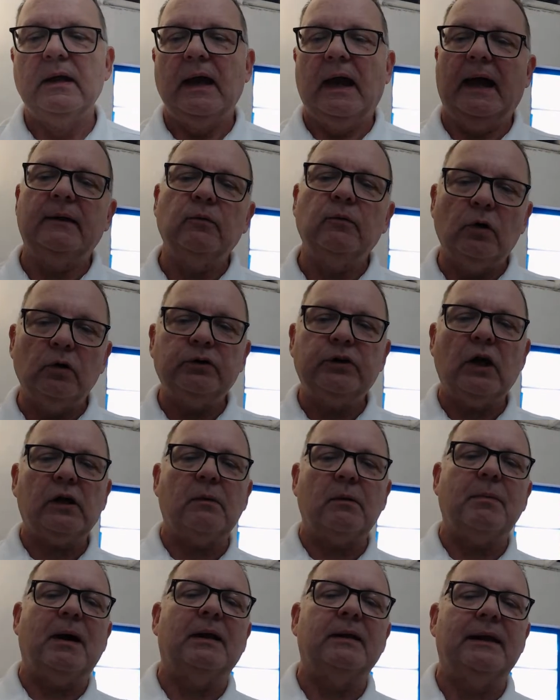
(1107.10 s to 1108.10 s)
And we'll talk
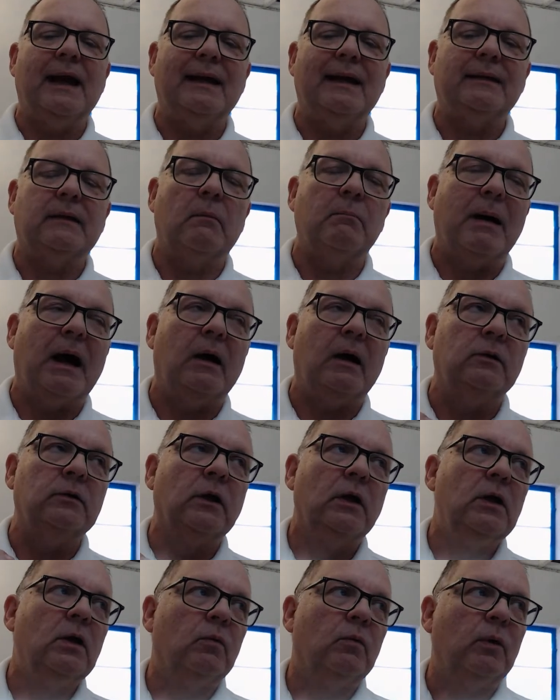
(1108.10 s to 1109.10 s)
about that
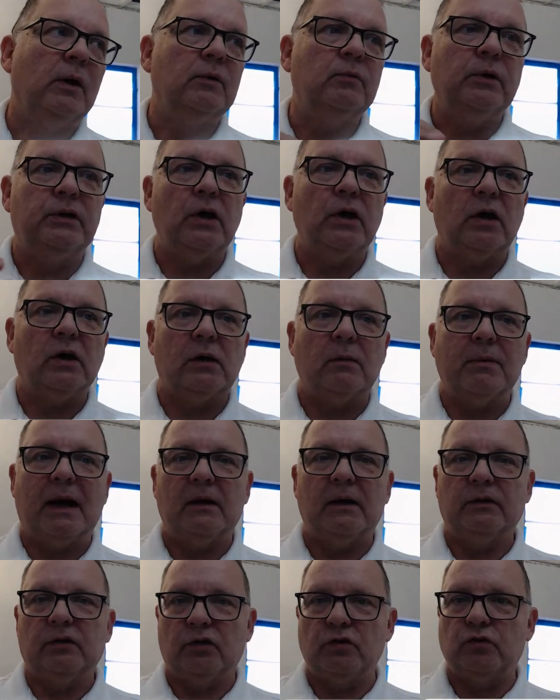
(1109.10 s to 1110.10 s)
about when we talk
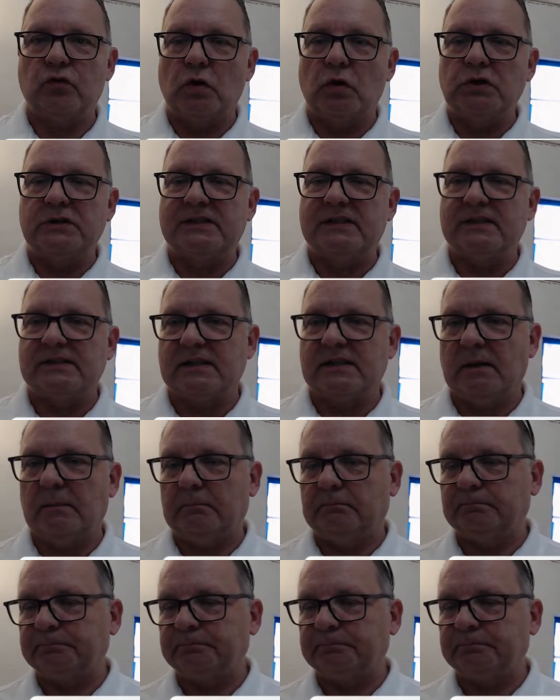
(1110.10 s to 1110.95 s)
about control system.